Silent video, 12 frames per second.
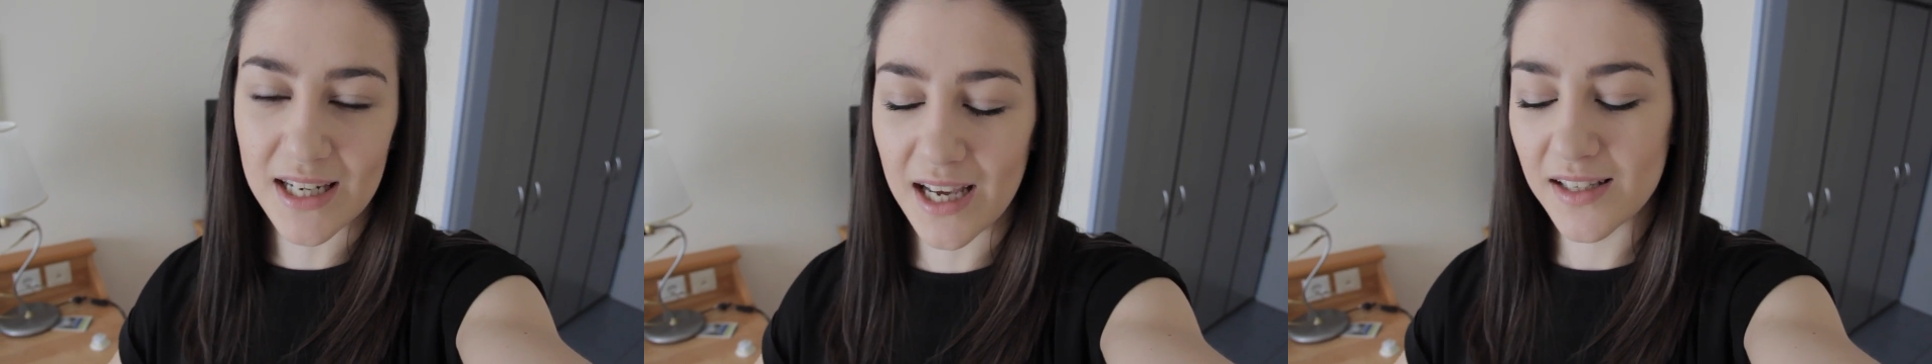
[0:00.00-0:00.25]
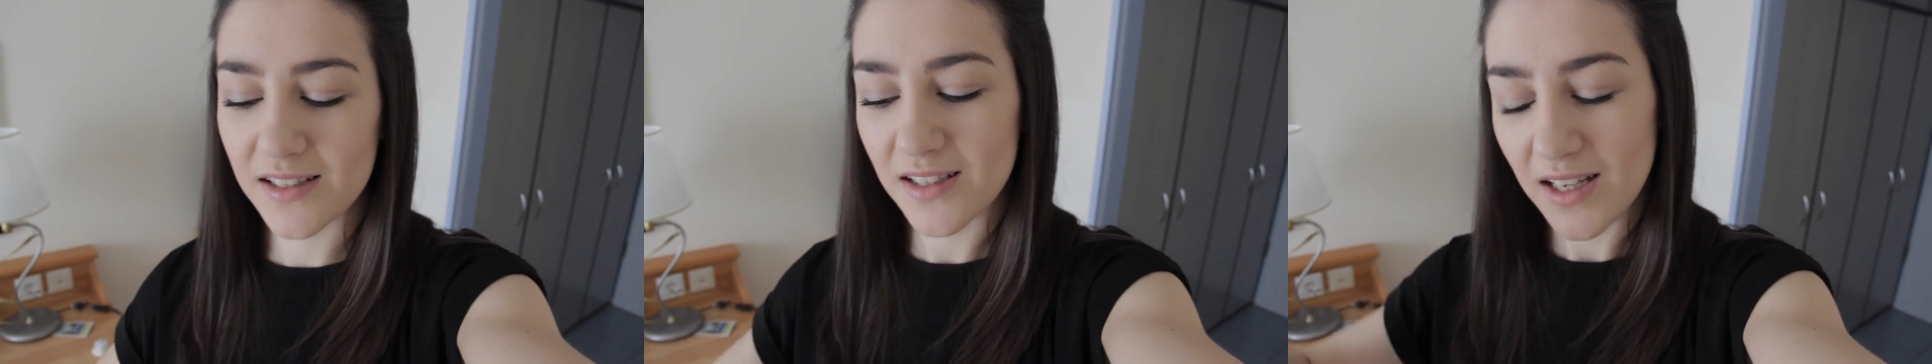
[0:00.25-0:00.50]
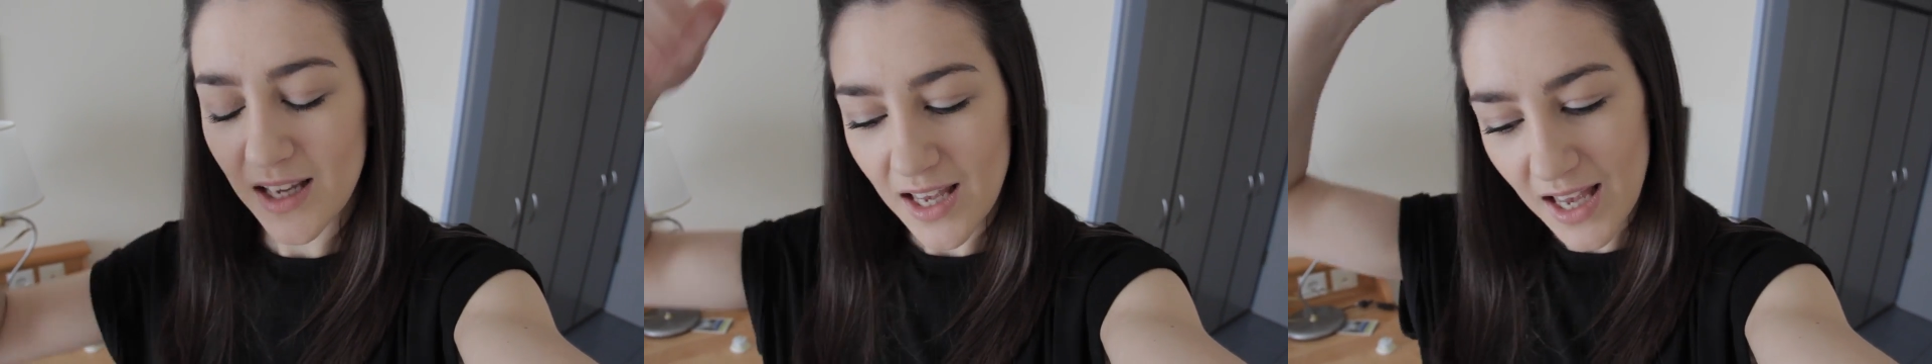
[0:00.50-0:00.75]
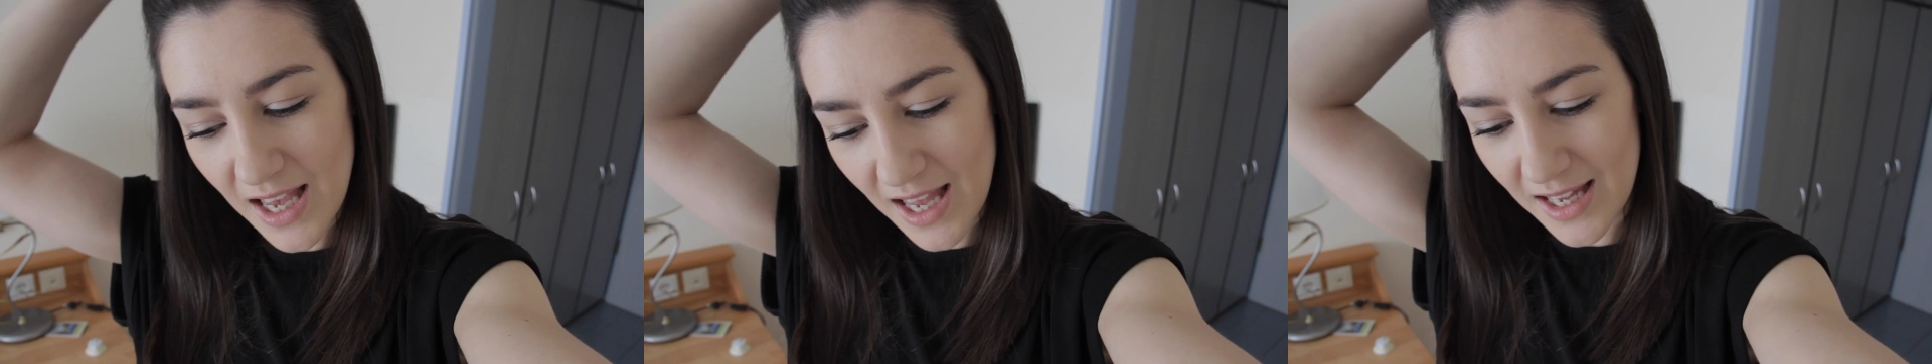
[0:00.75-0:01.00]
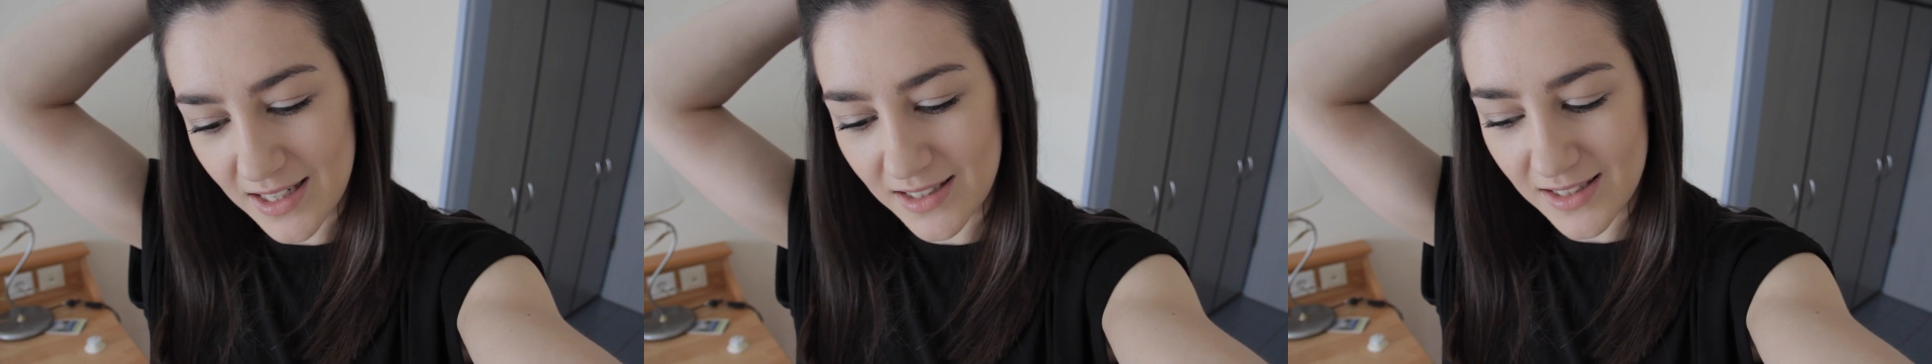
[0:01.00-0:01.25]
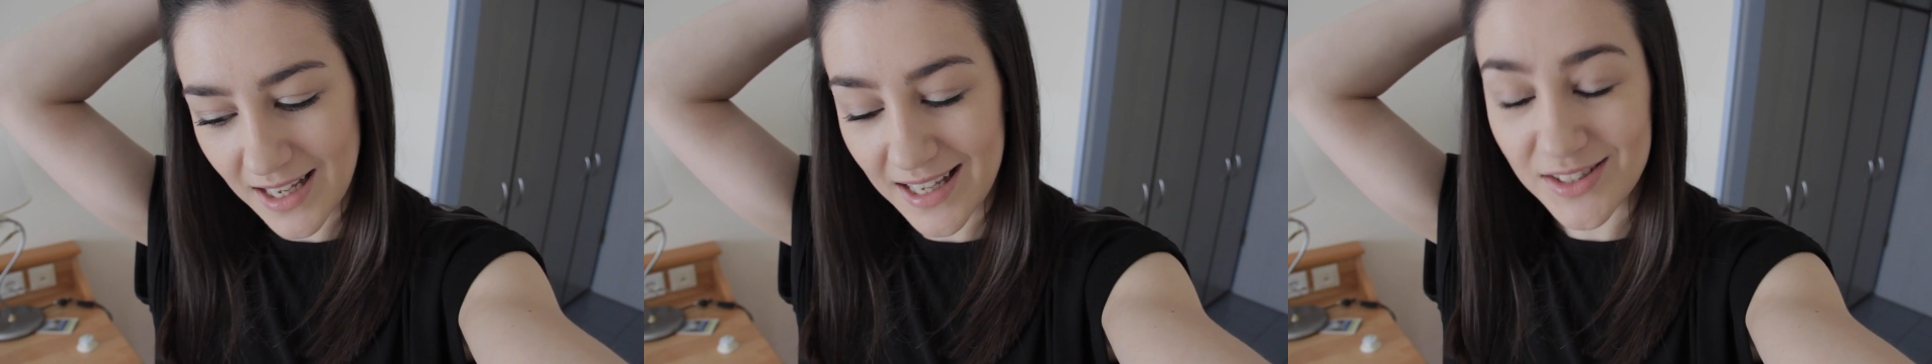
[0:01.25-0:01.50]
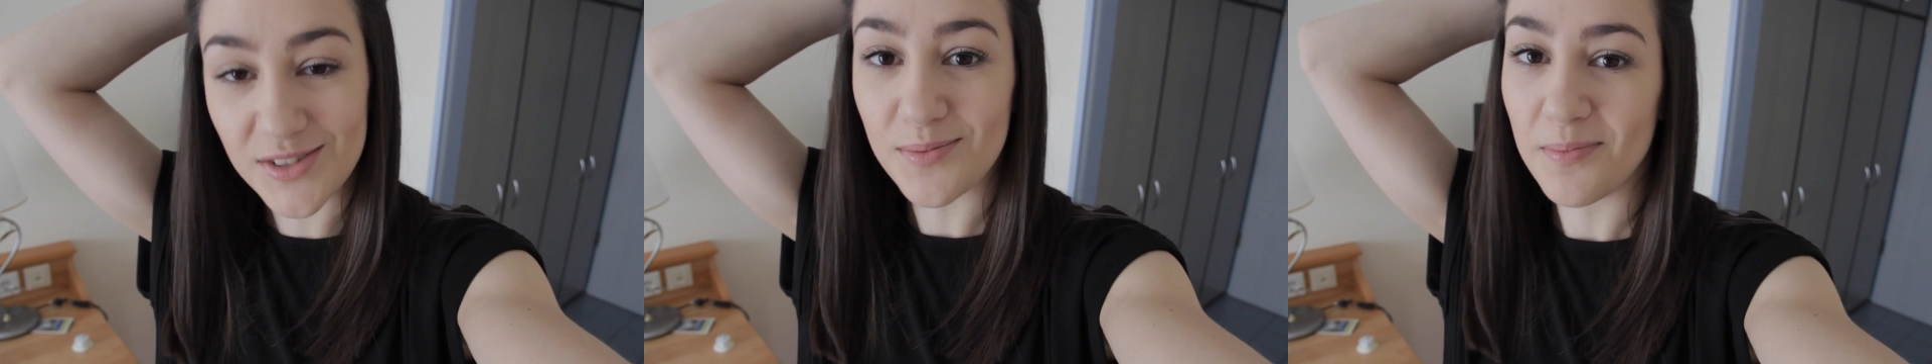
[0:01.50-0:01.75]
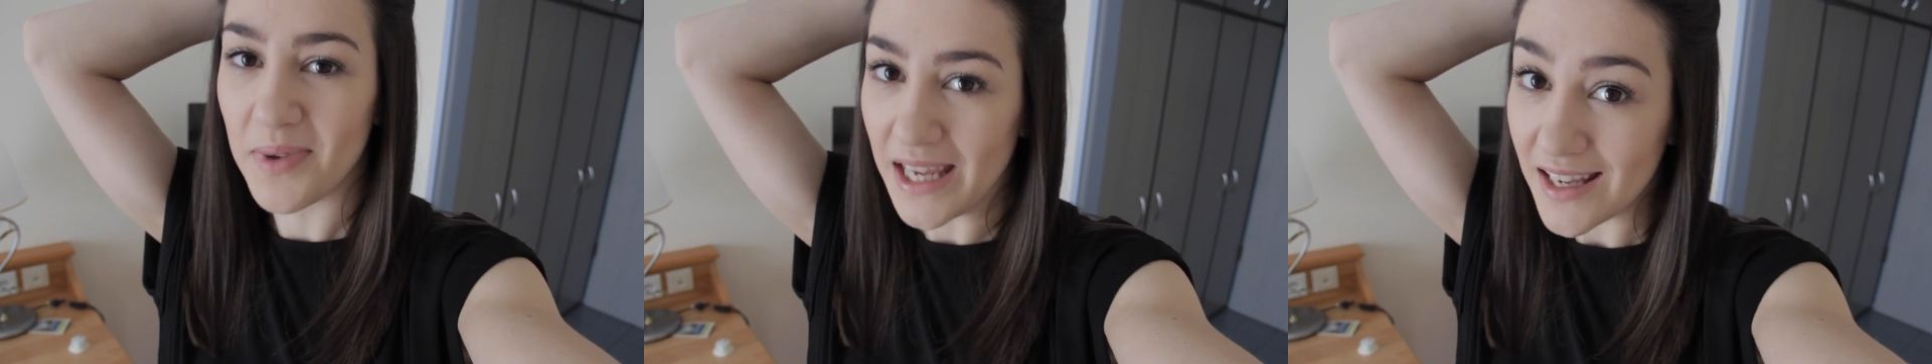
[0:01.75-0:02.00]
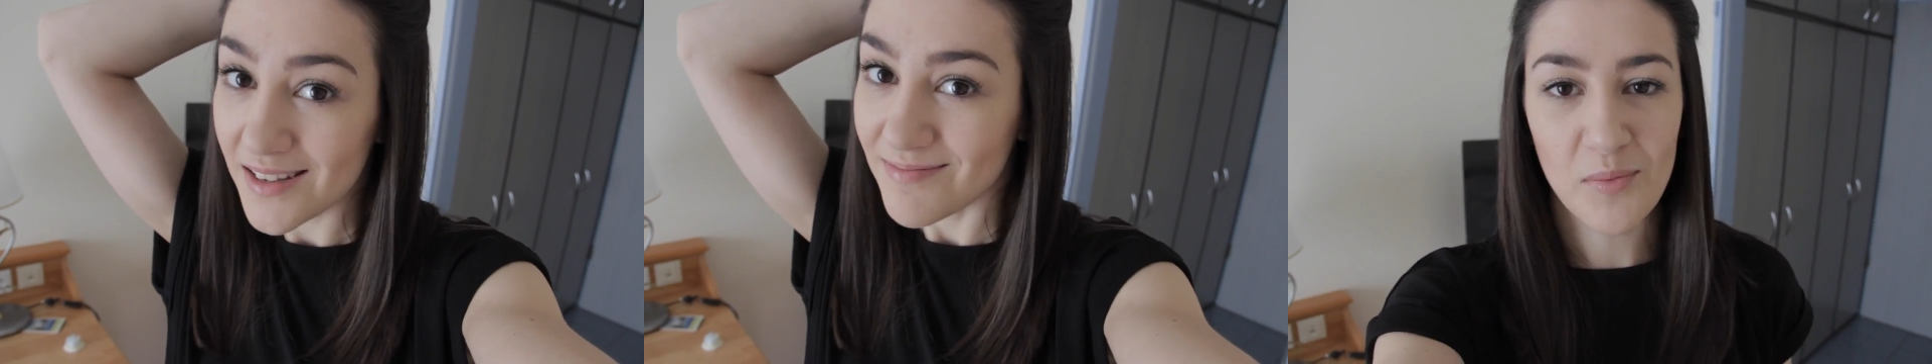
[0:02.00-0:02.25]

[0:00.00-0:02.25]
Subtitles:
night and had some beer.